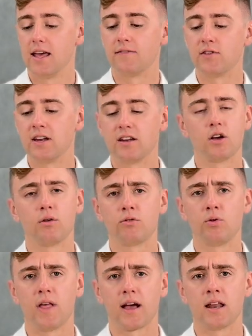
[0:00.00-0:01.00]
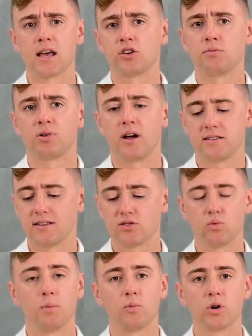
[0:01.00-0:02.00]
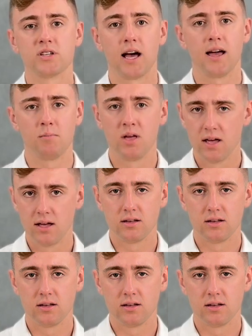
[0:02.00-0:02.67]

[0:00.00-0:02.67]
If you need to go through that connection process one more time,